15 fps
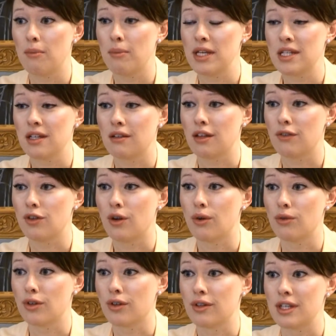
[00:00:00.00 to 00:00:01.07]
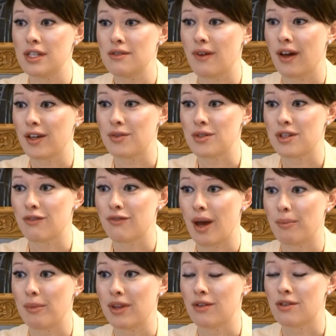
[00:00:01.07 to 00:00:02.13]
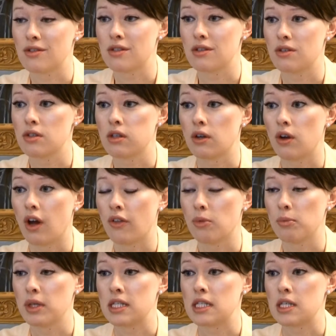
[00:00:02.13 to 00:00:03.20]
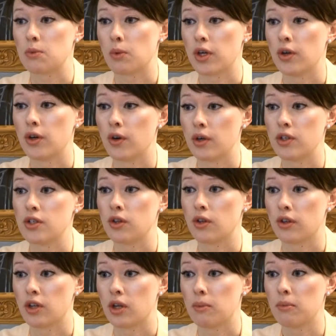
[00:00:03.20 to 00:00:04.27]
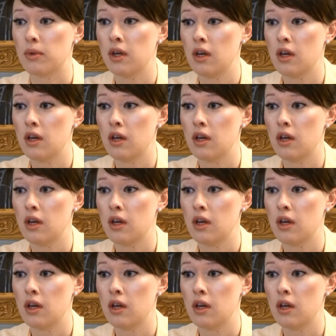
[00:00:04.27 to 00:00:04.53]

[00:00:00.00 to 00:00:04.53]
Basically, if you don't learn these values in the family, there's little other places where you're going to learn them.